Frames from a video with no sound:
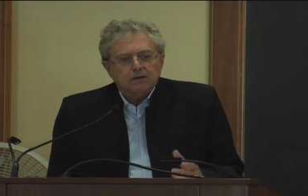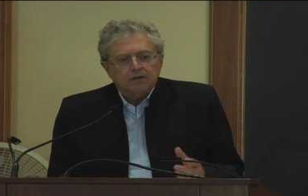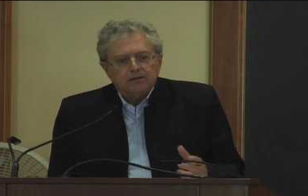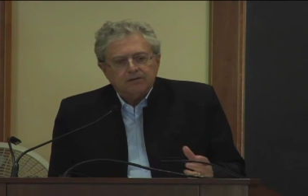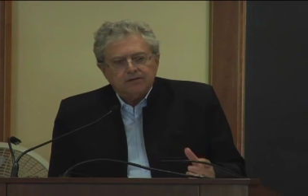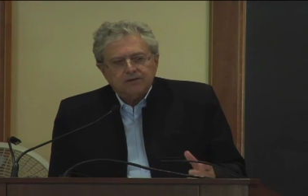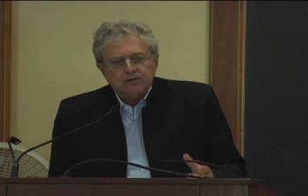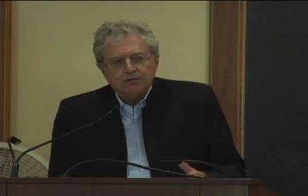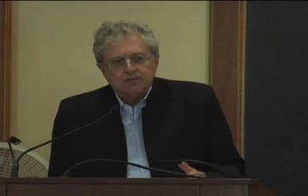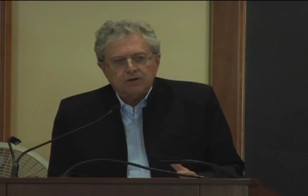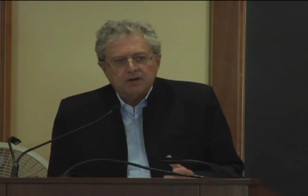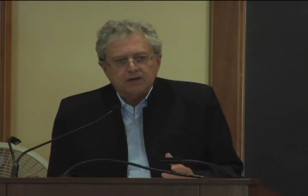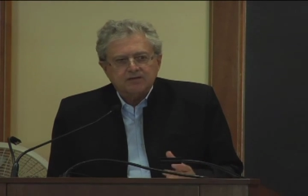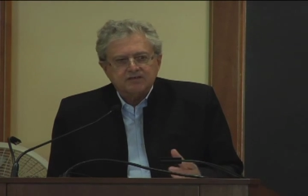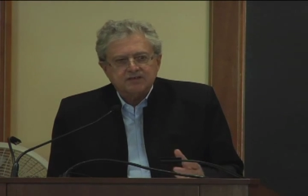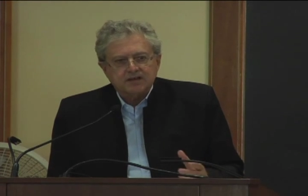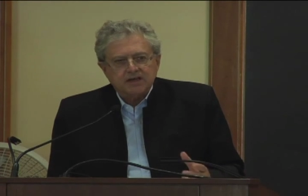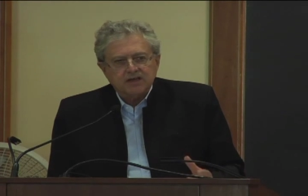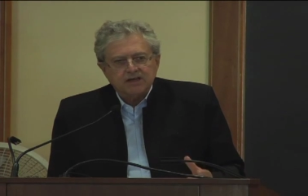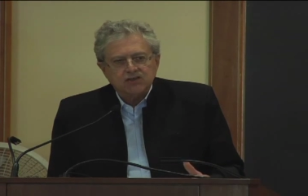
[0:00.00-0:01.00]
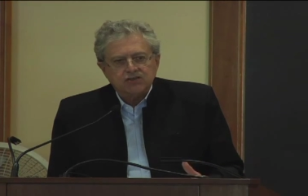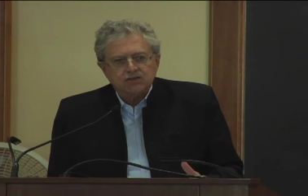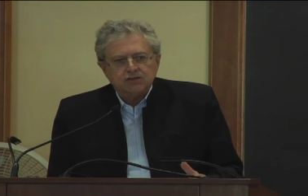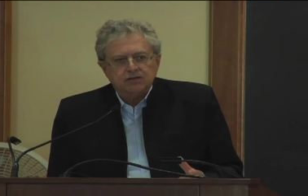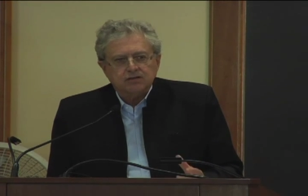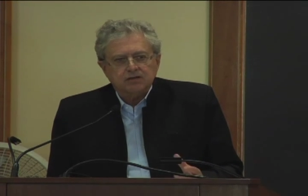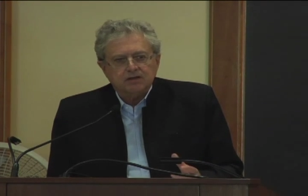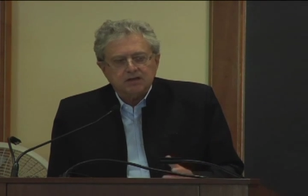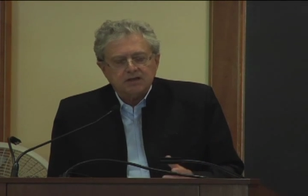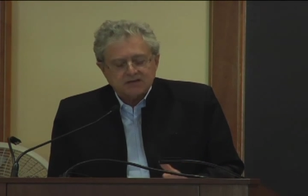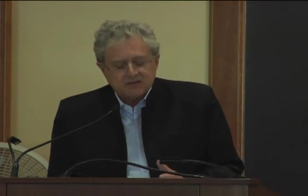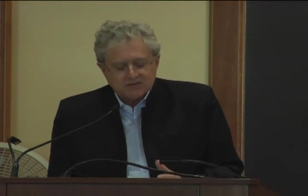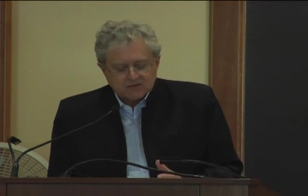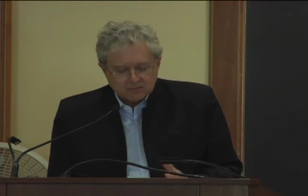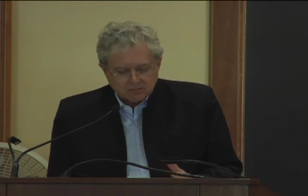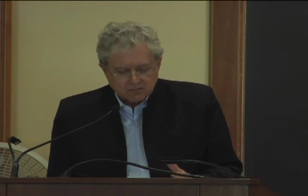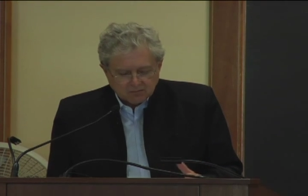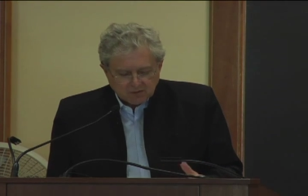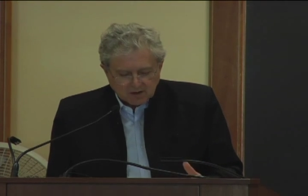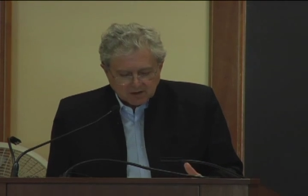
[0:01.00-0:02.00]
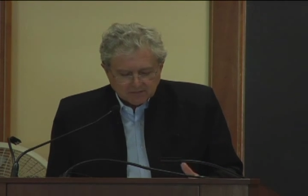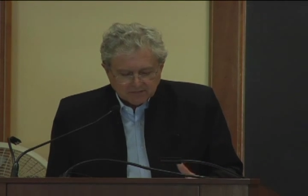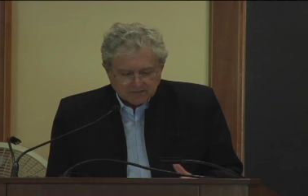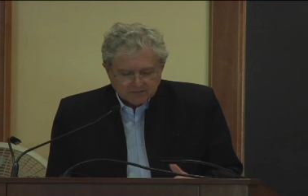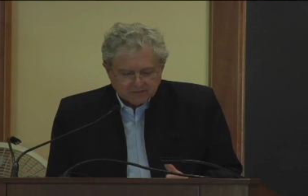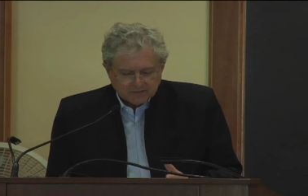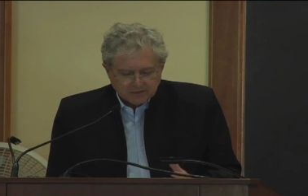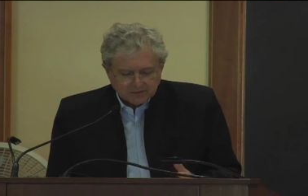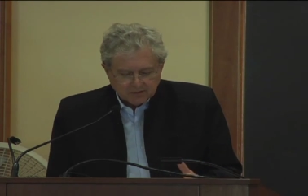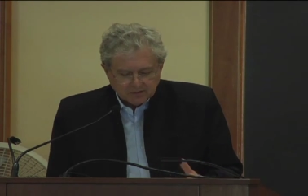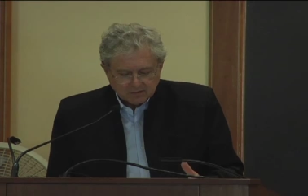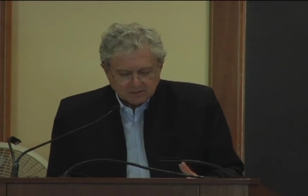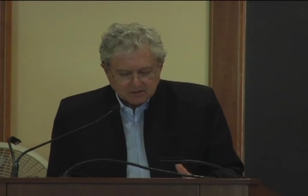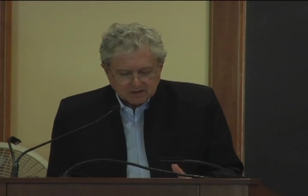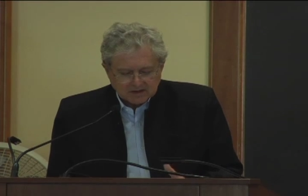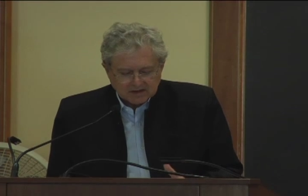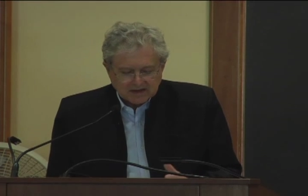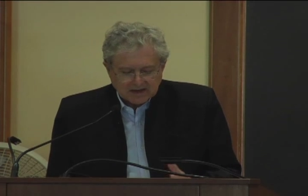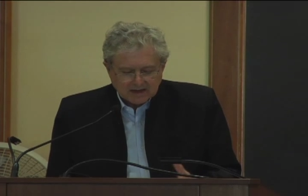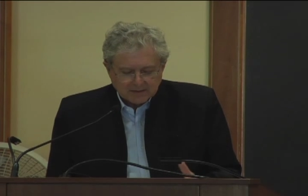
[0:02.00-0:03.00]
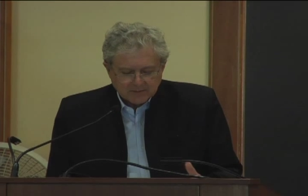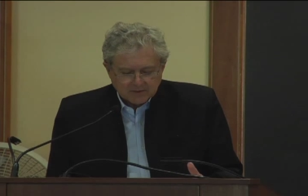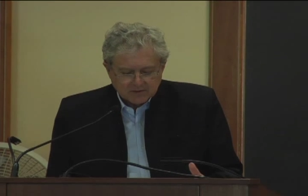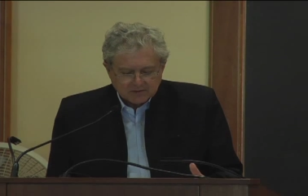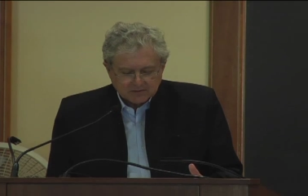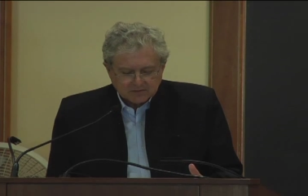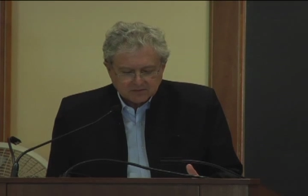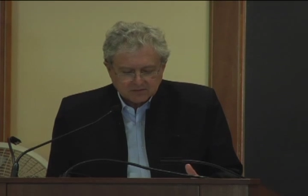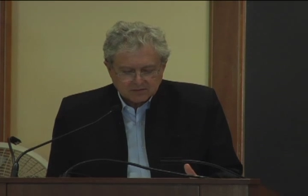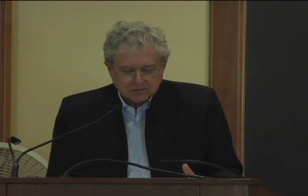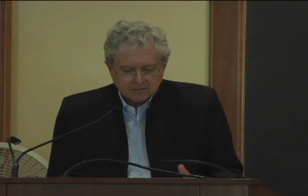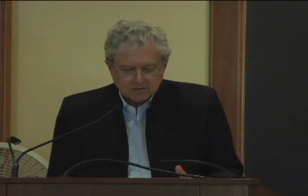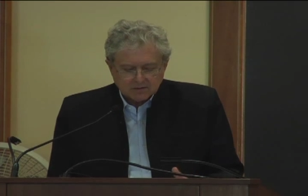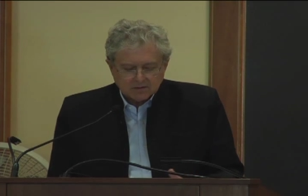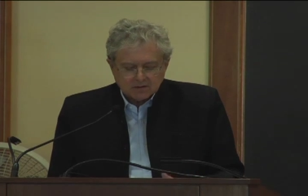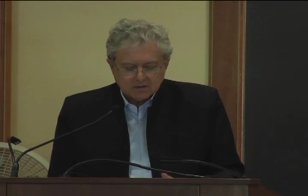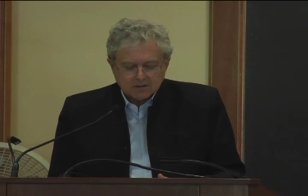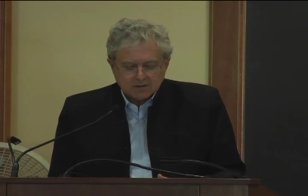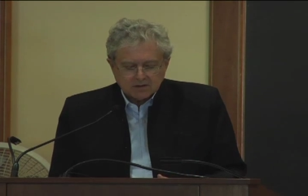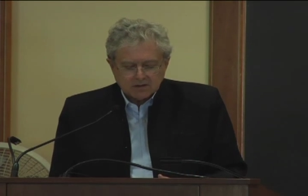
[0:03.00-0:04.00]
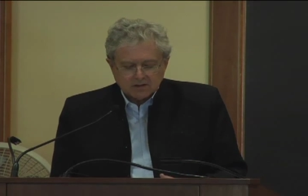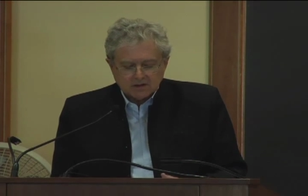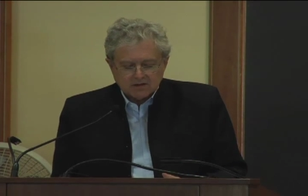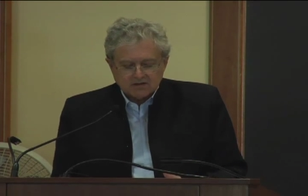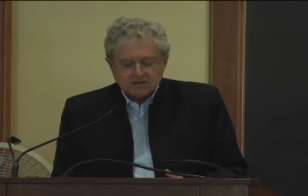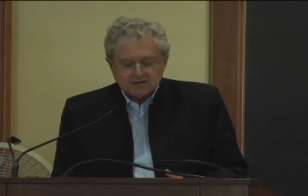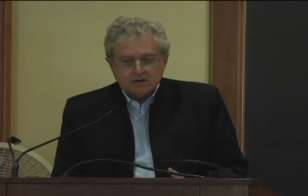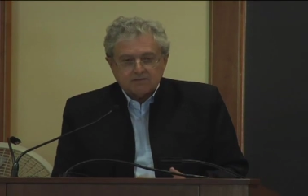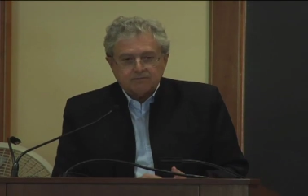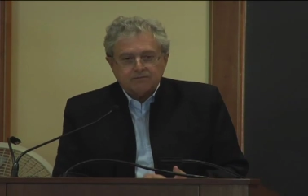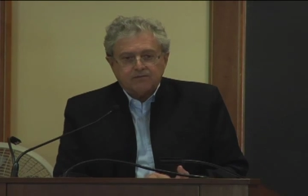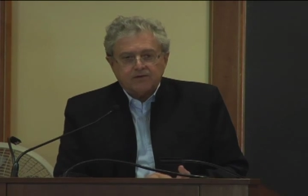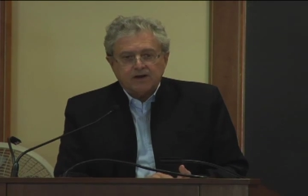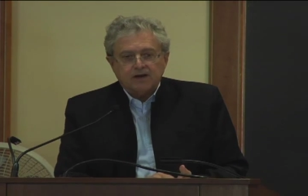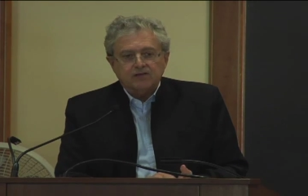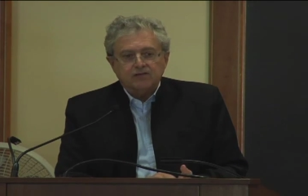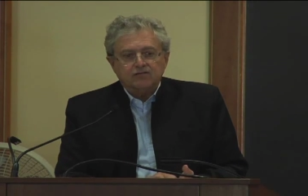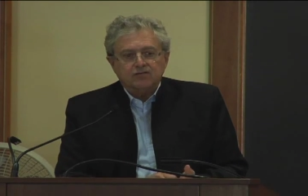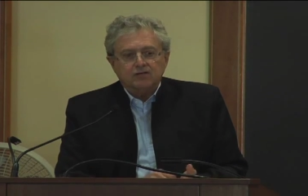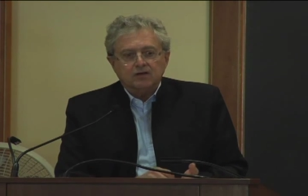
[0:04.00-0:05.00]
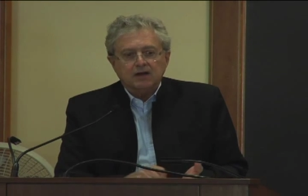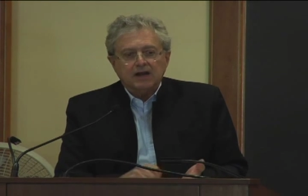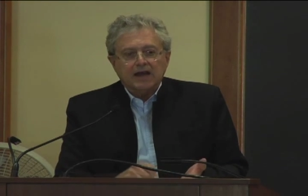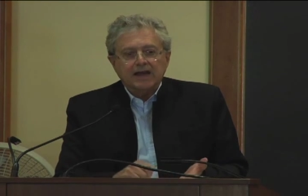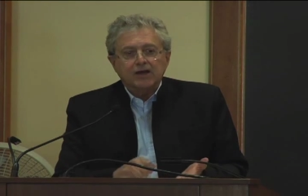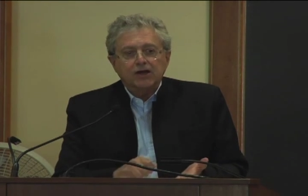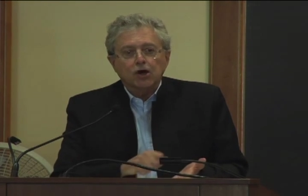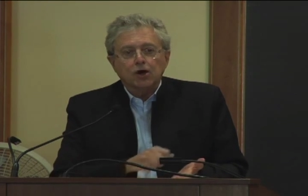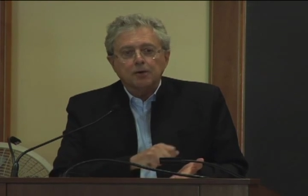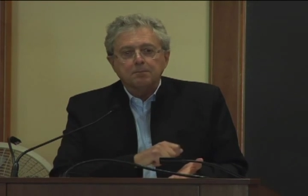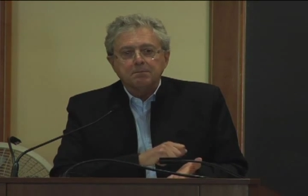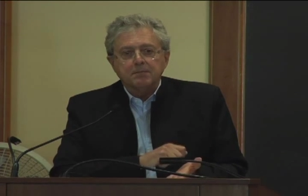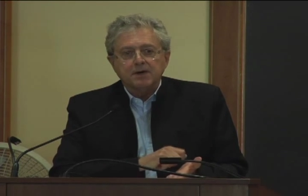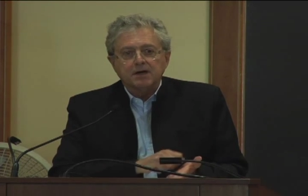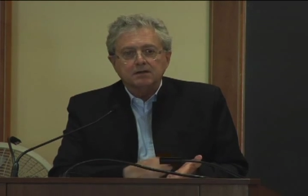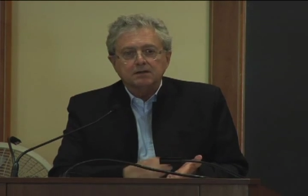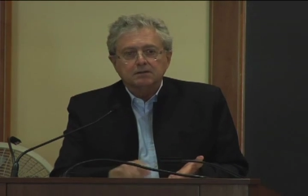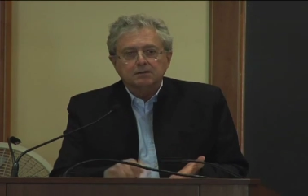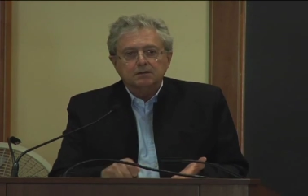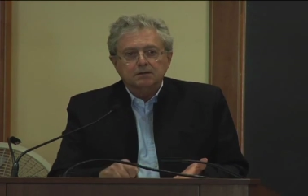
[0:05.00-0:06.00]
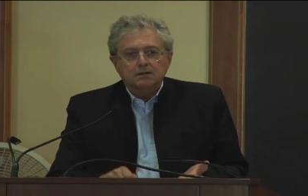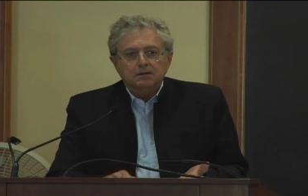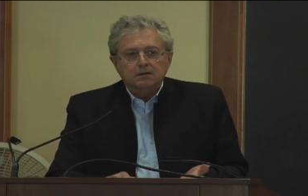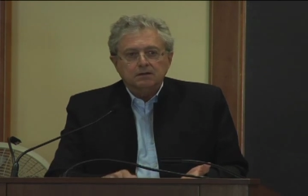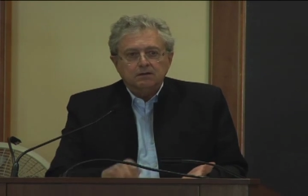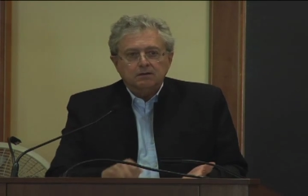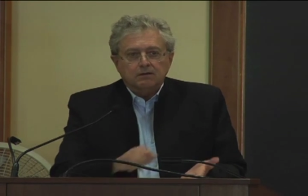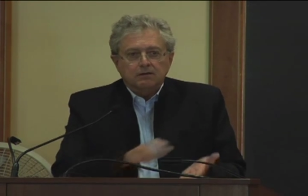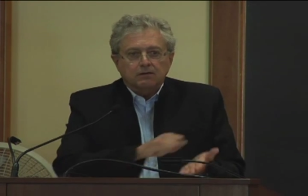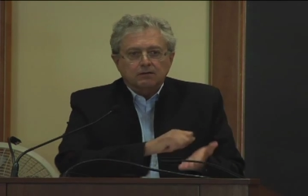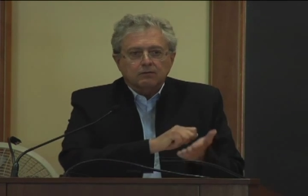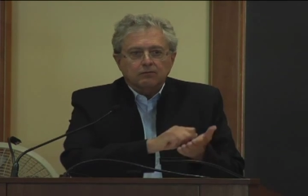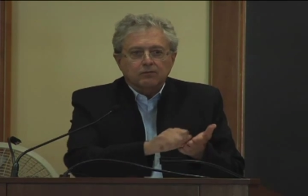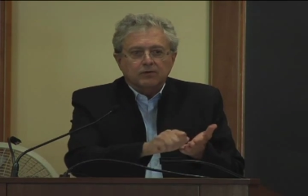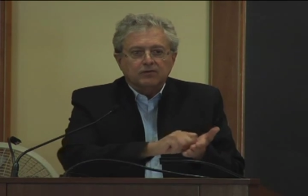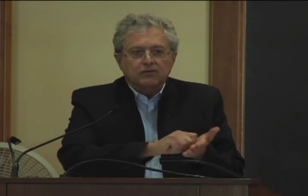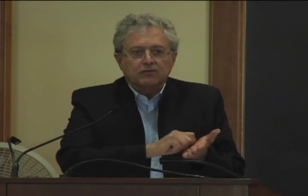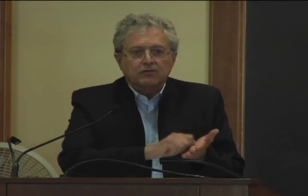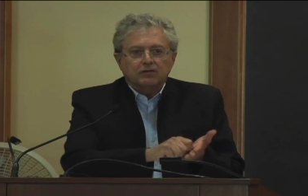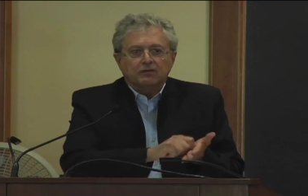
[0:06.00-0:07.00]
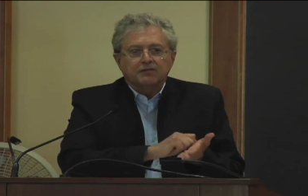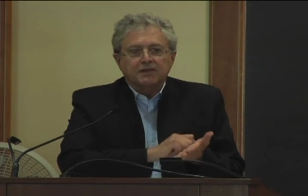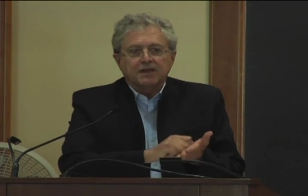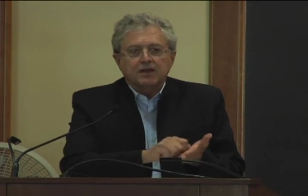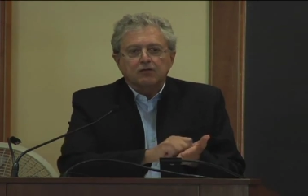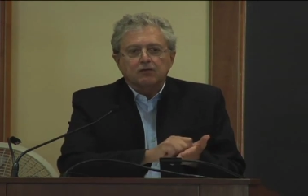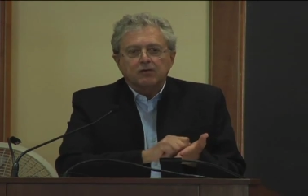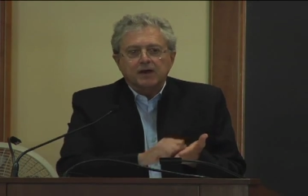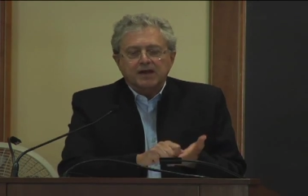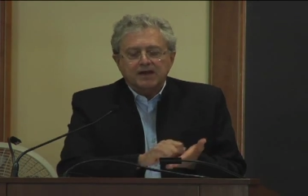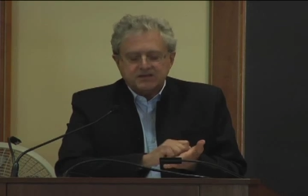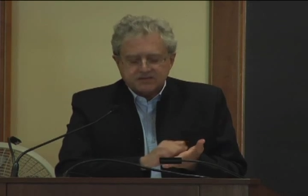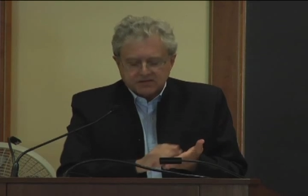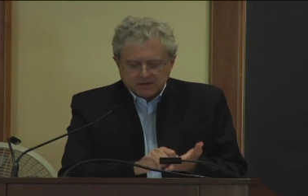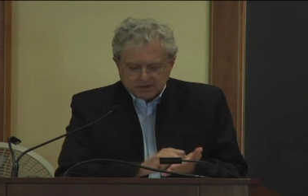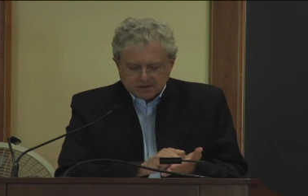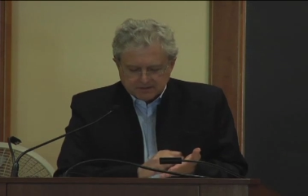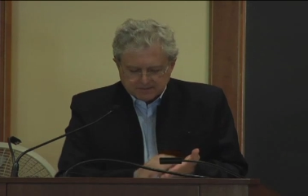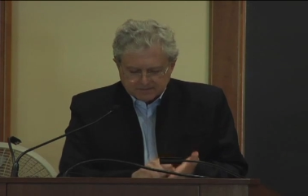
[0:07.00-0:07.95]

The translation is to run the gamut, is in French, la gomme, which the eraser.